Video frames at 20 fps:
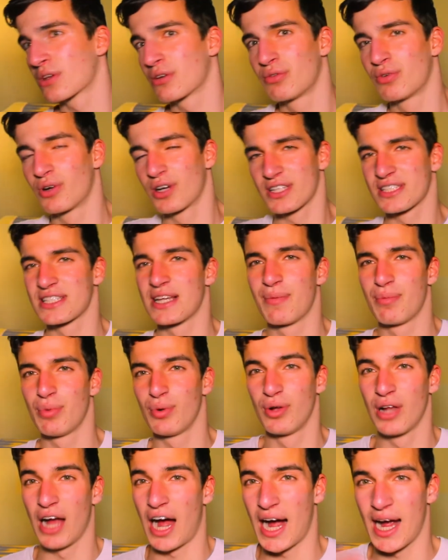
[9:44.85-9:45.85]
for
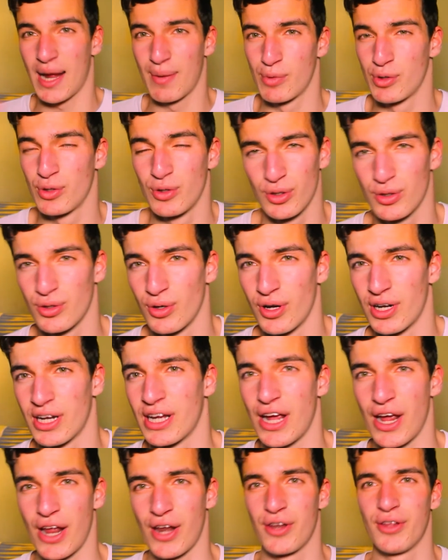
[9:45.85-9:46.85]
example, I am a doctor
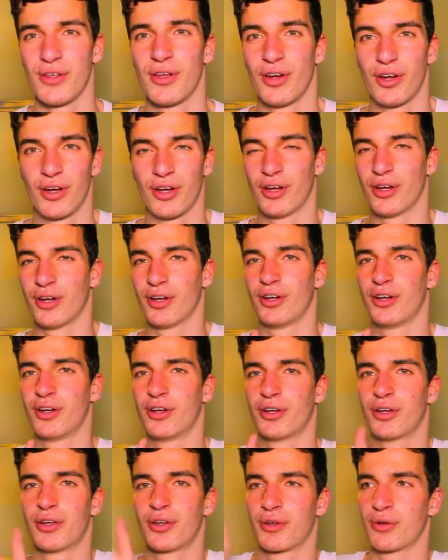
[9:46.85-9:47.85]
and uh,
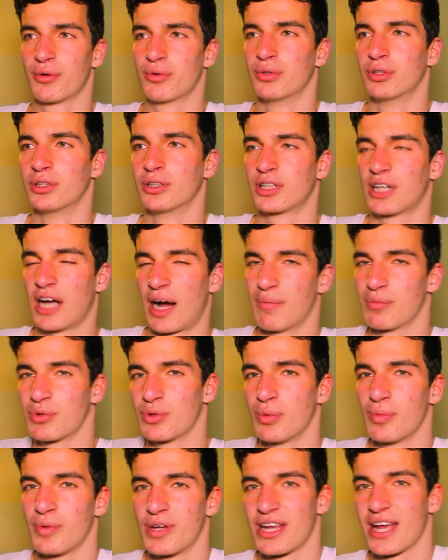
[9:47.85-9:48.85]
you come
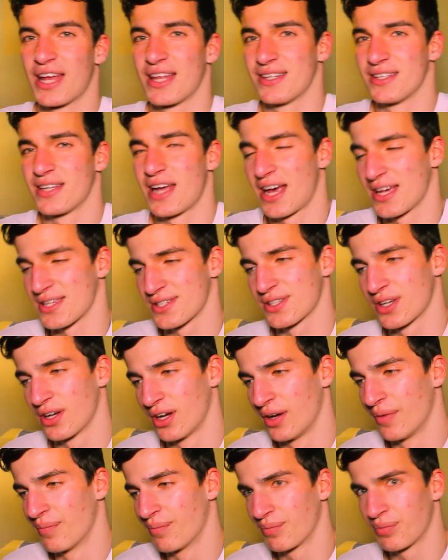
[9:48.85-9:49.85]
to me and ask,
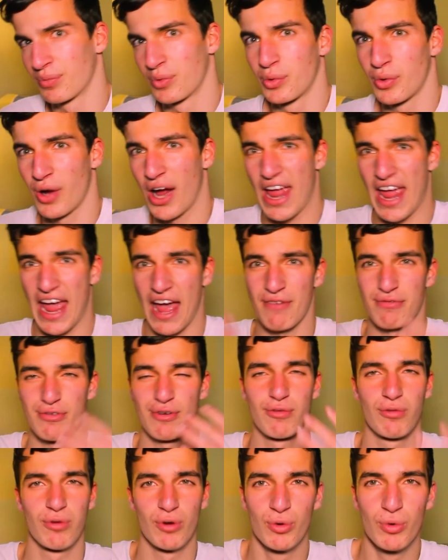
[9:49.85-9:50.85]
uh, do I have
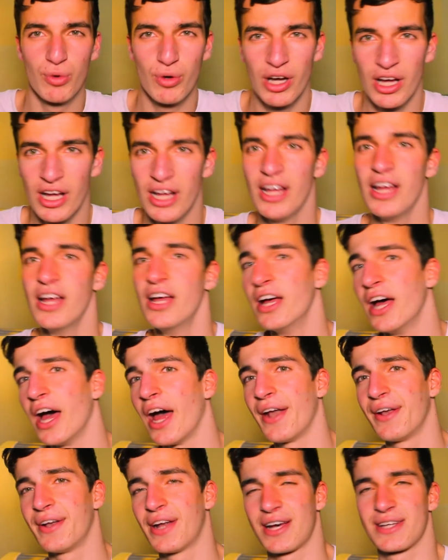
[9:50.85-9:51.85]
flu?
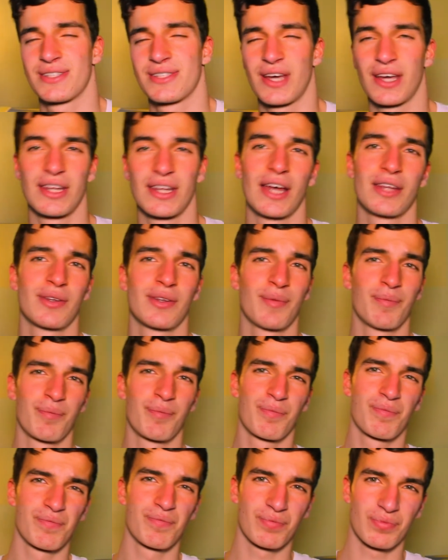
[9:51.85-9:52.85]
And I say that
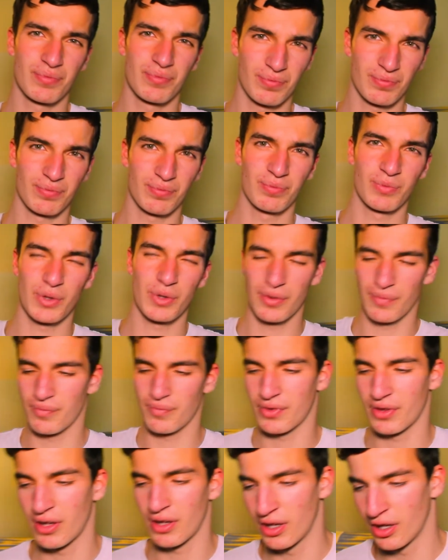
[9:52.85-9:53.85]
mm,
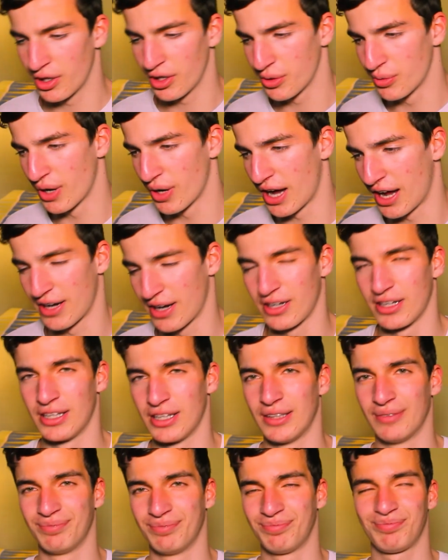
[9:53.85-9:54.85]
you are,
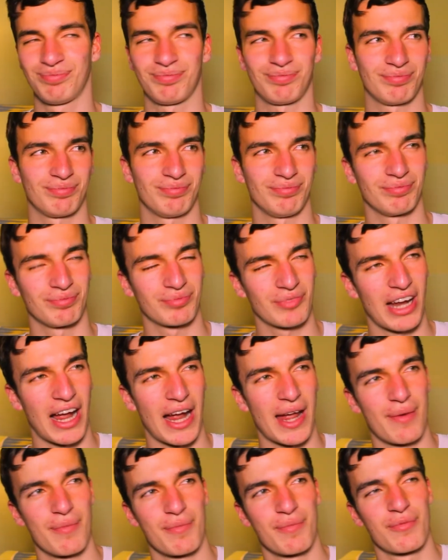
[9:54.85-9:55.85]
um, I
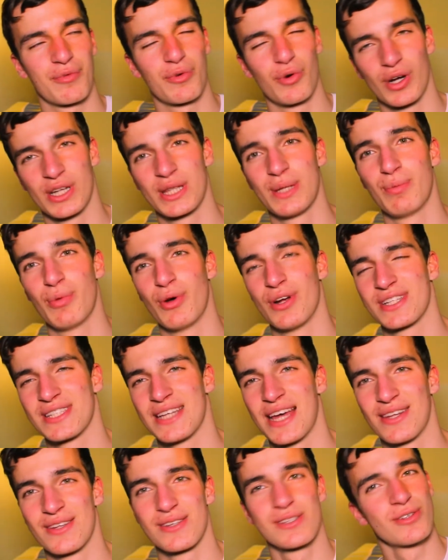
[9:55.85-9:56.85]
am
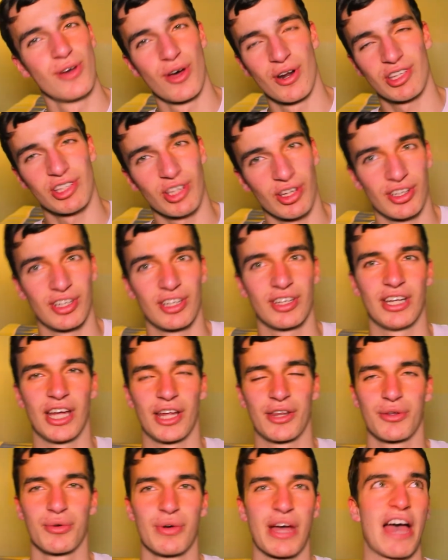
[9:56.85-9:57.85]
40% certain
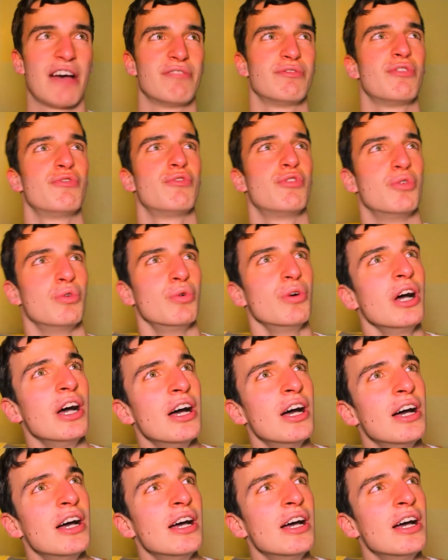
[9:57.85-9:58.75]
that you have flu.